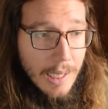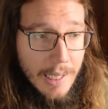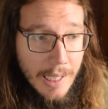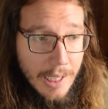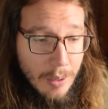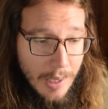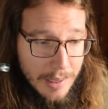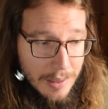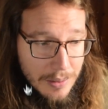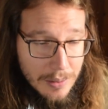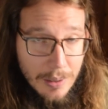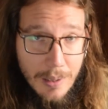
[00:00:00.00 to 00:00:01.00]
And I know that
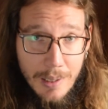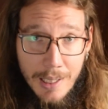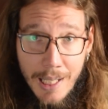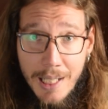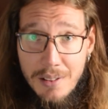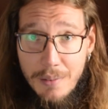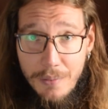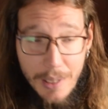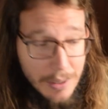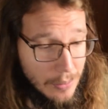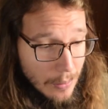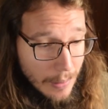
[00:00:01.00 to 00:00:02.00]
this is not an
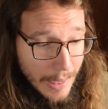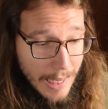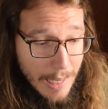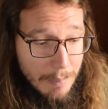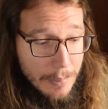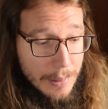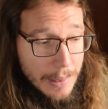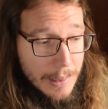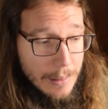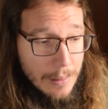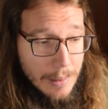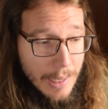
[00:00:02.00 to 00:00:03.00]
Axe-FX or a
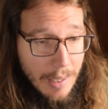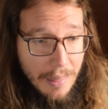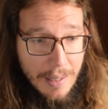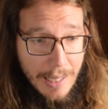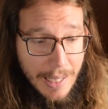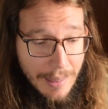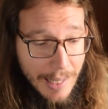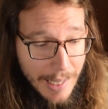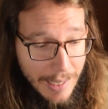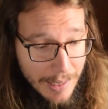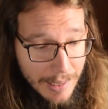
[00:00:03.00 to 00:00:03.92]
Kemper or anything like that.